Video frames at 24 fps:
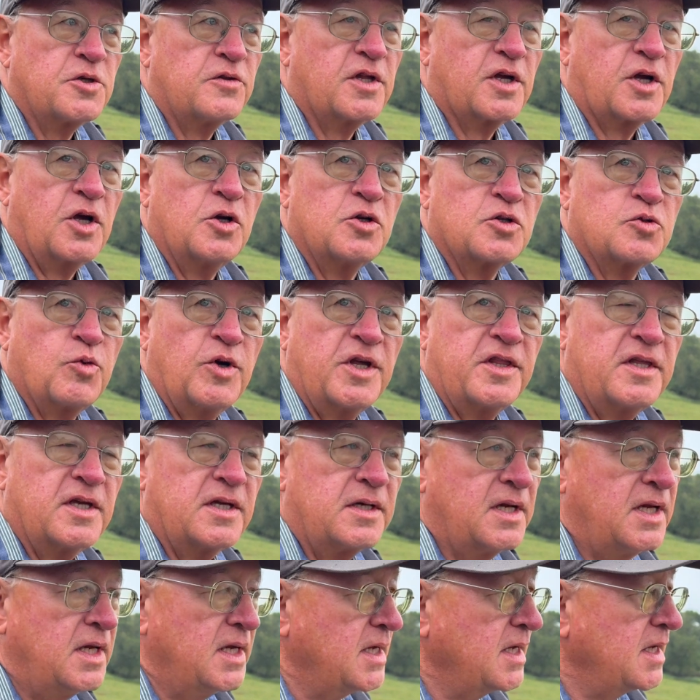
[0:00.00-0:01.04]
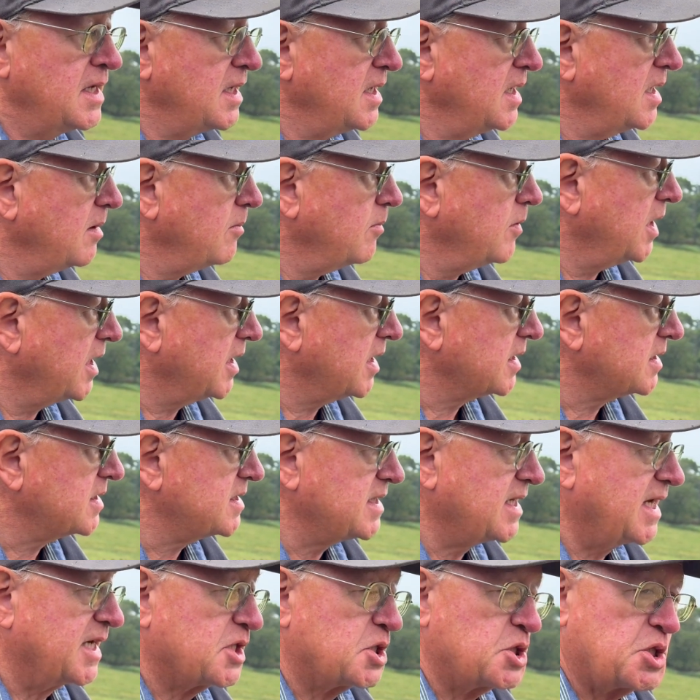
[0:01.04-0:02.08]
that goes with it. But
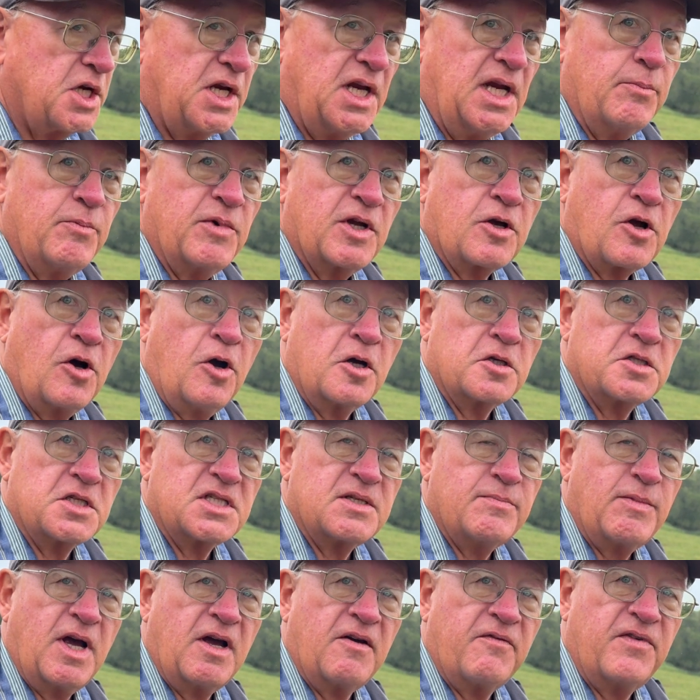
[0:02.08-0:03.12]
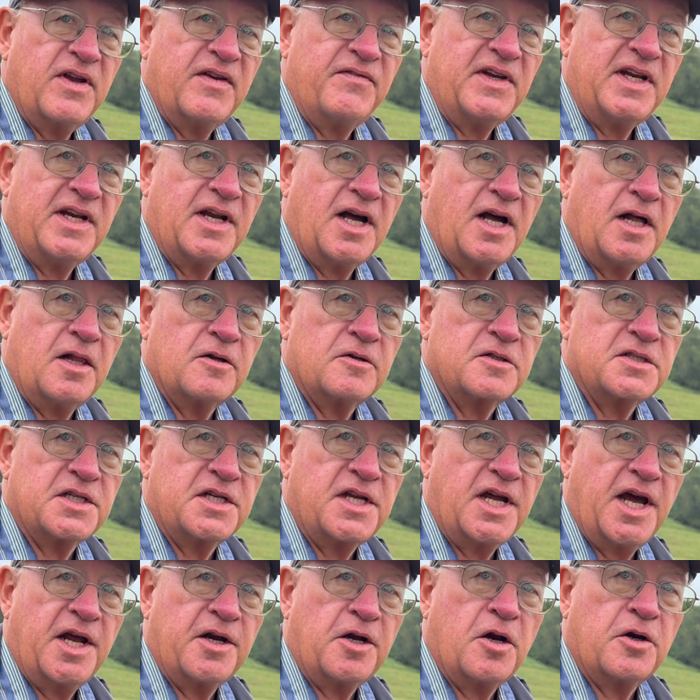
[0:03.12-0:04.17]
it's cheap. It costs us about $50 a
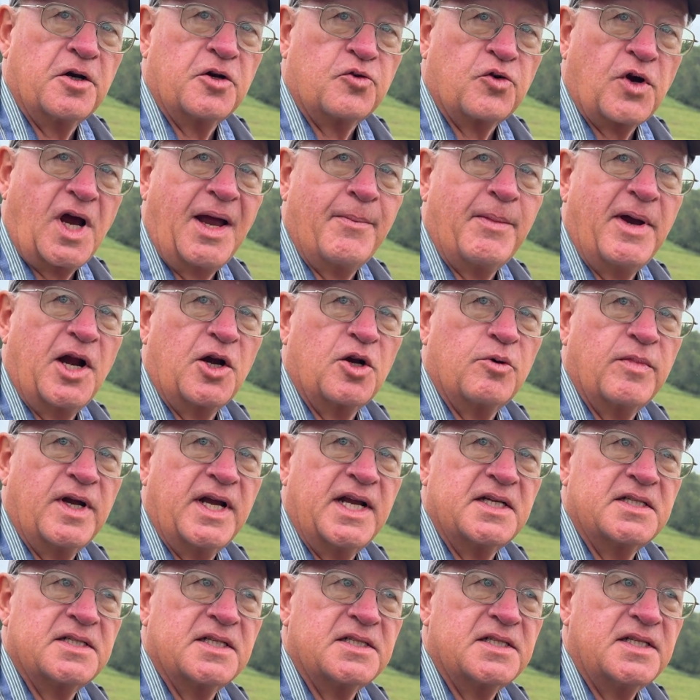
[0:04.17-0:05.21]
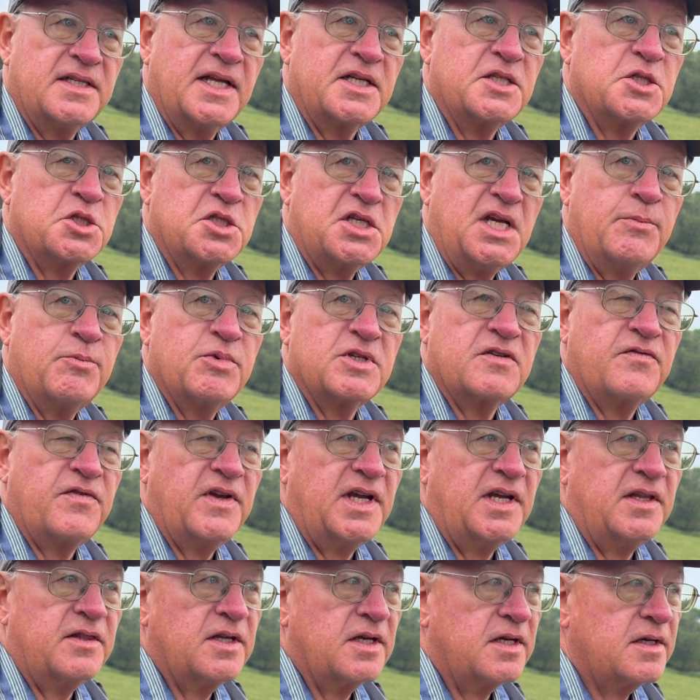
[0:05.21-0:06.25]
ton on a dry matter basis, and that's the cheapest
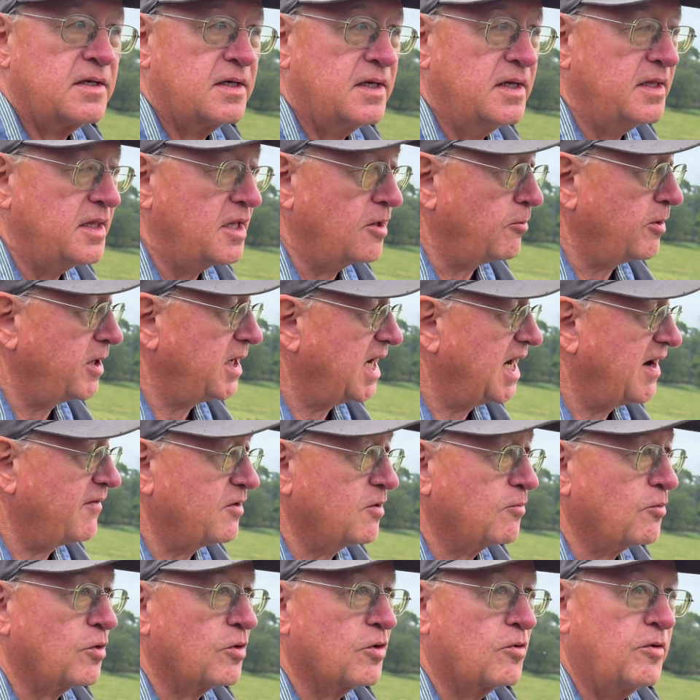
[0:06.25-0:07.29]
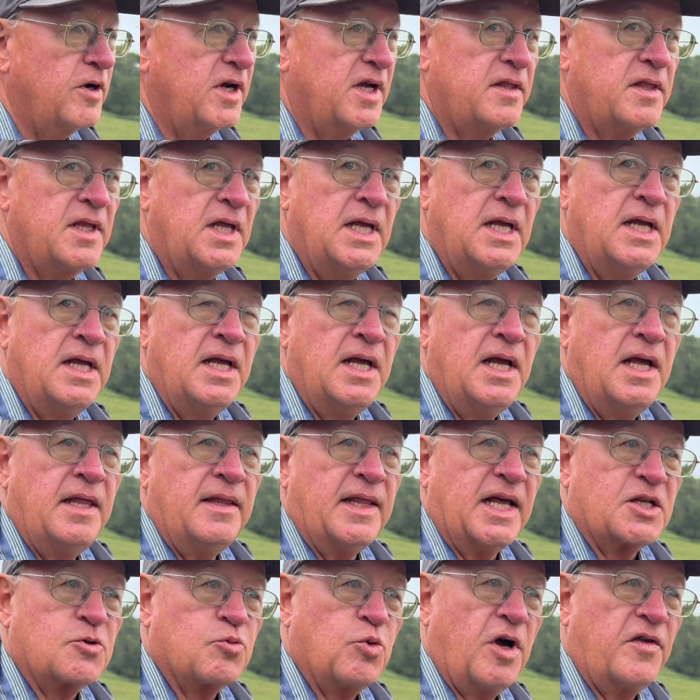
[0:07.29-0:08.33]
feed that we have to work with.
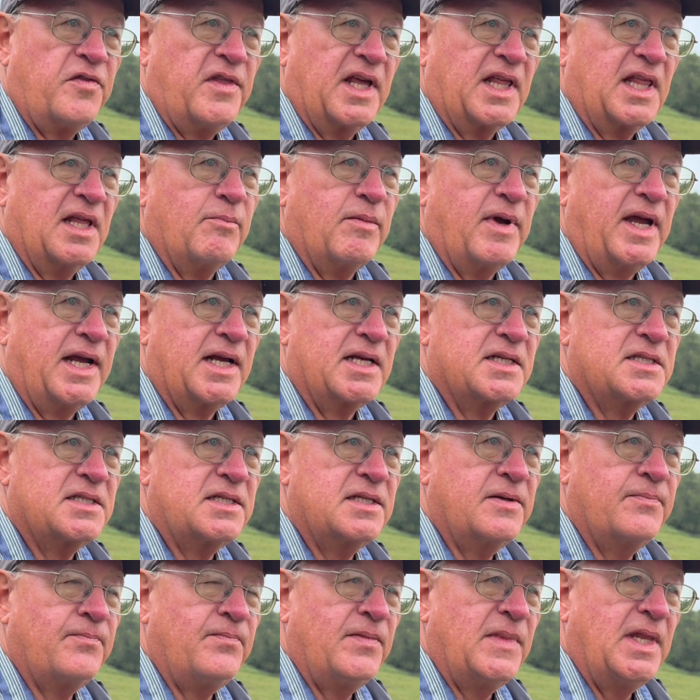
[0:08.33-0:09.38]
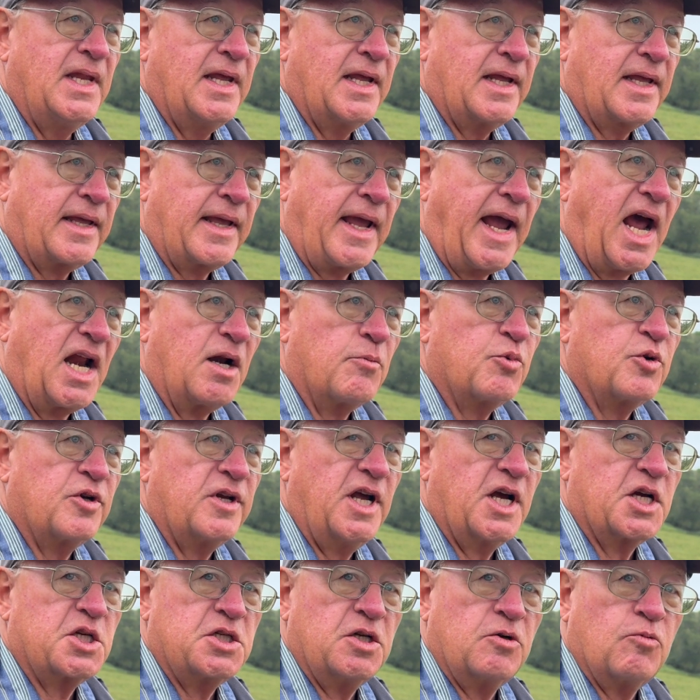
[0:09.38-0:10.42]
That's one thing that makes cattle
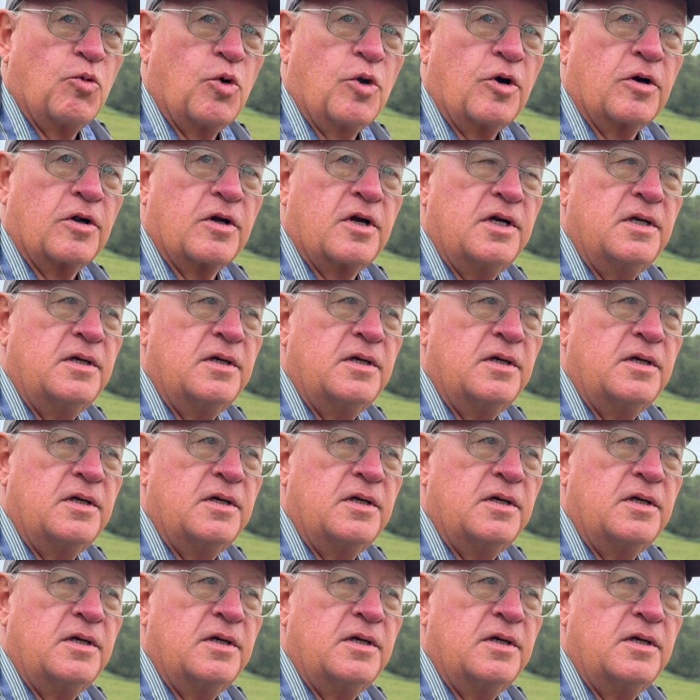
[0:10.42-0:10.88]
production work